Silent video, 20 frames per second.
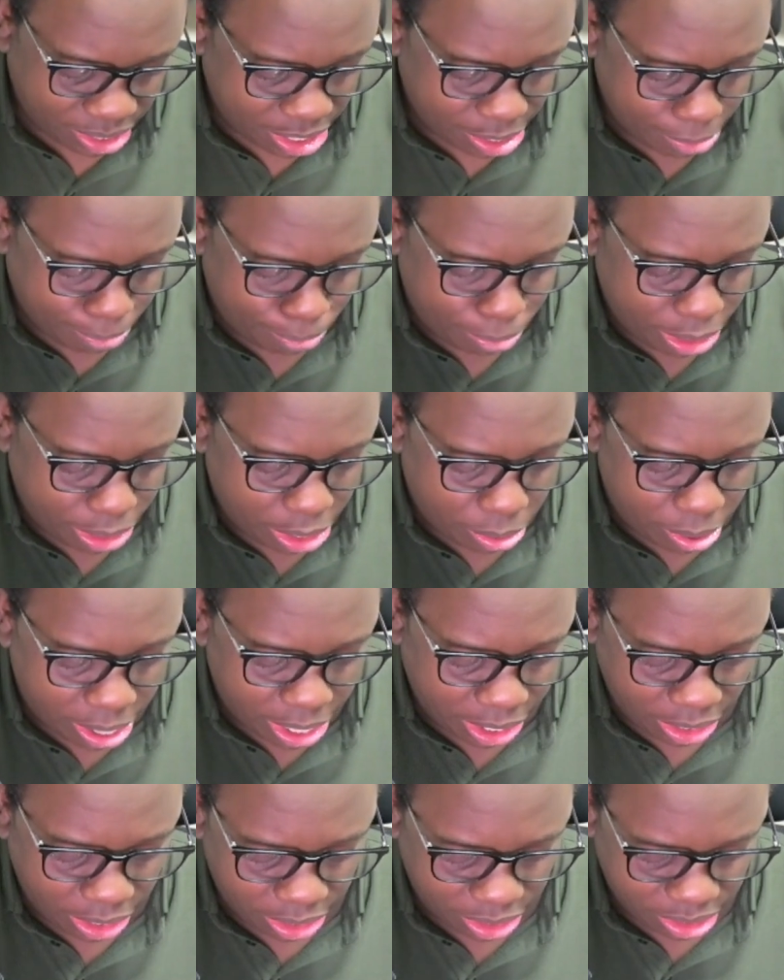the
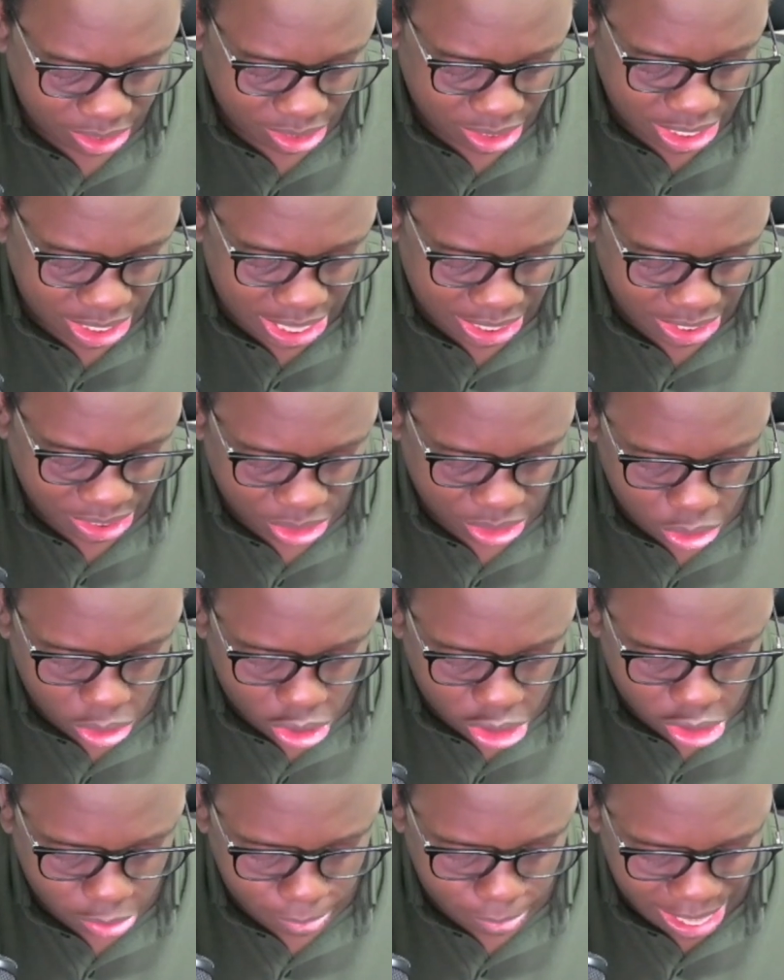one that is
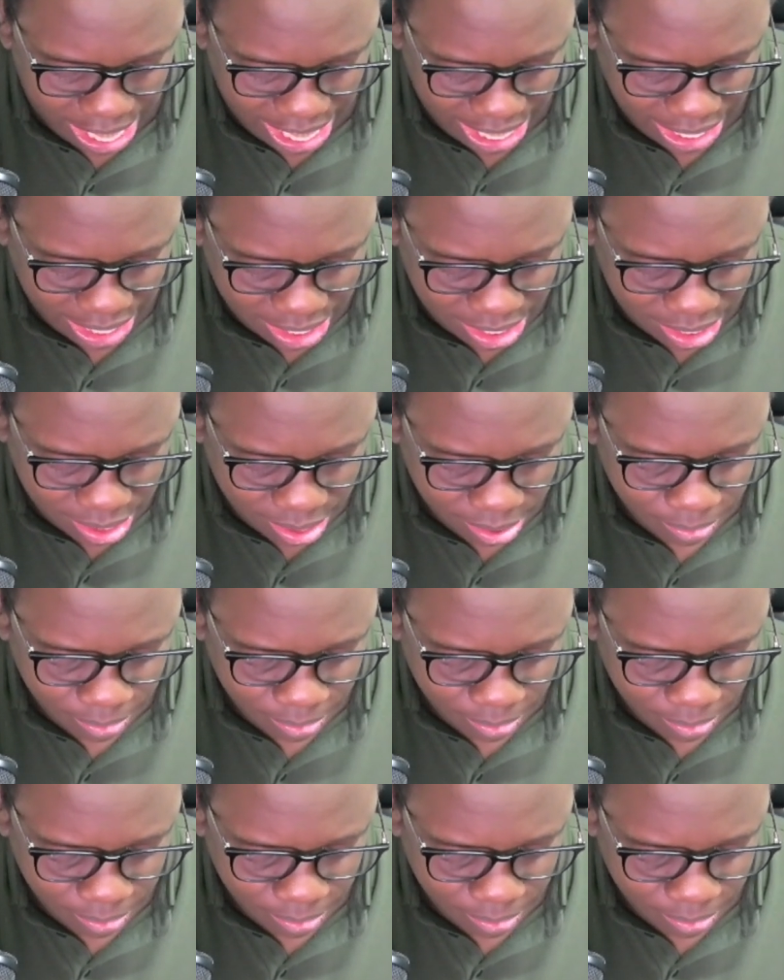all black.